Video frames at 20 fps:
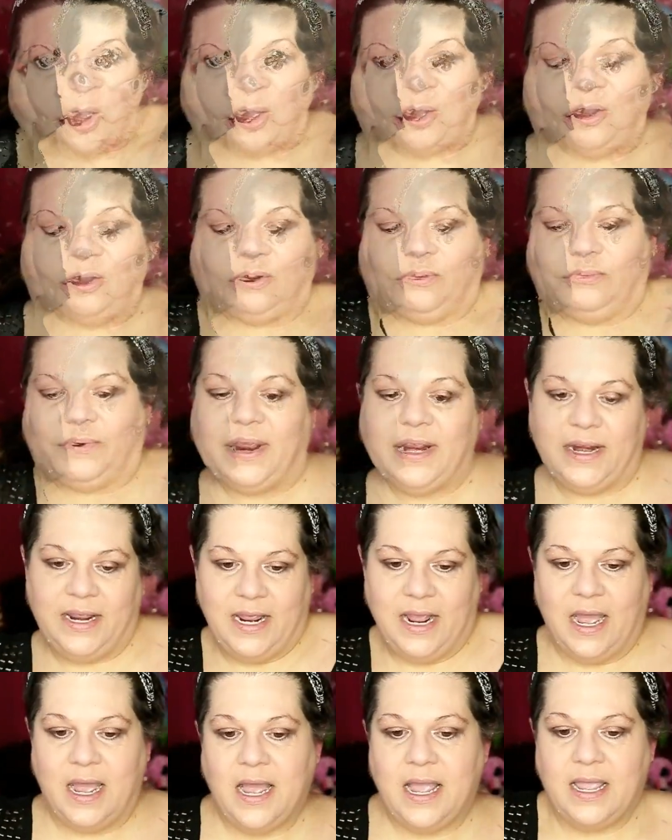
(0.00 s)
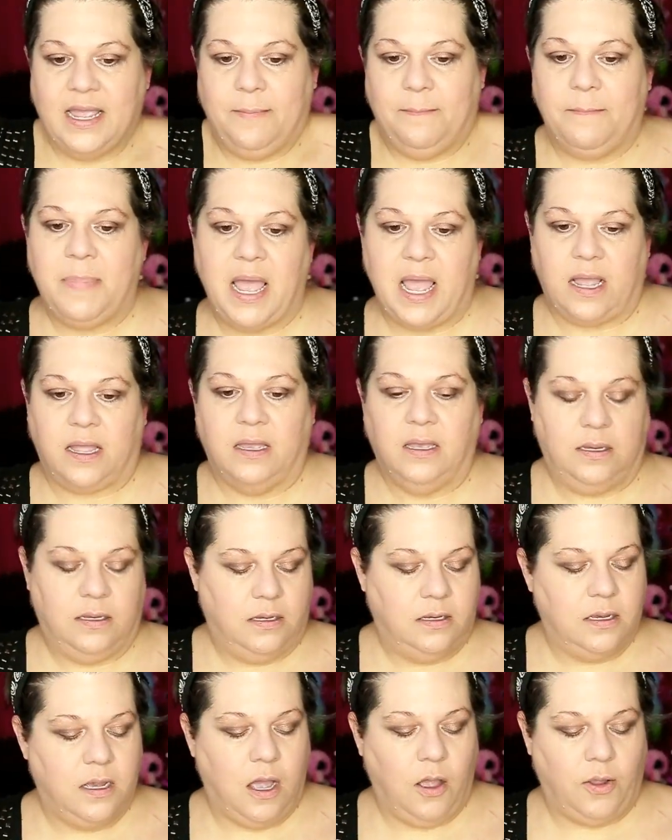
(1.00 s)
Alrighty, I am back.
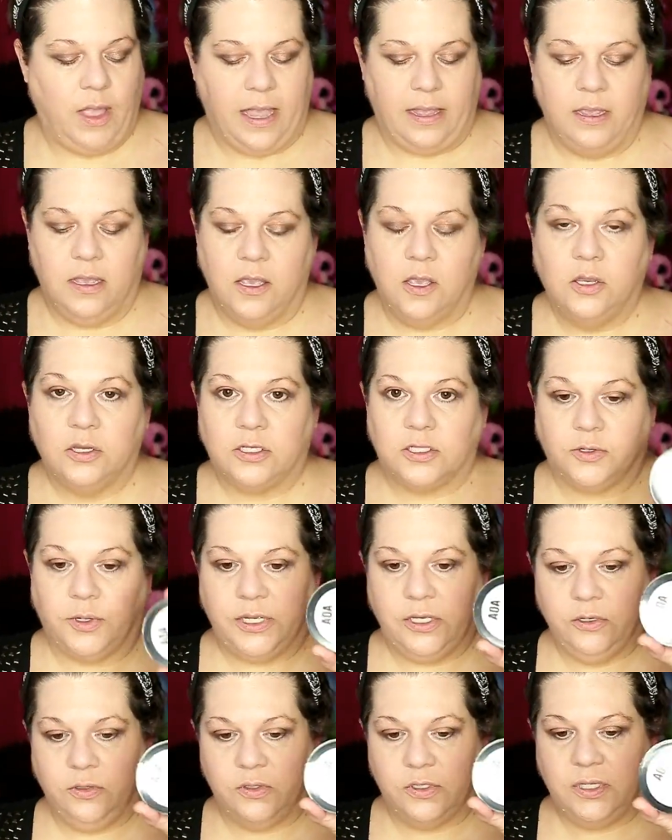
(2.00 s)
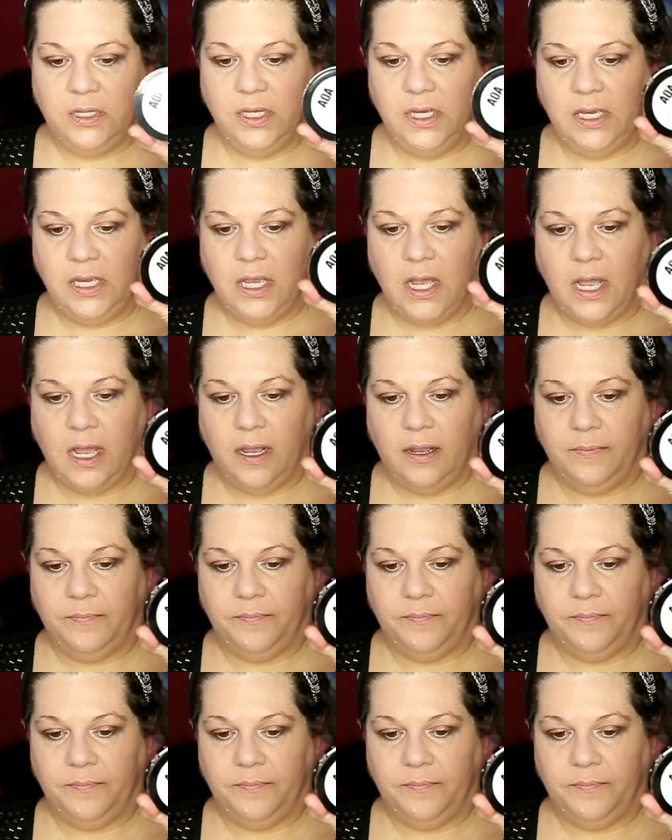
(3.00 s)
Okay, so I used the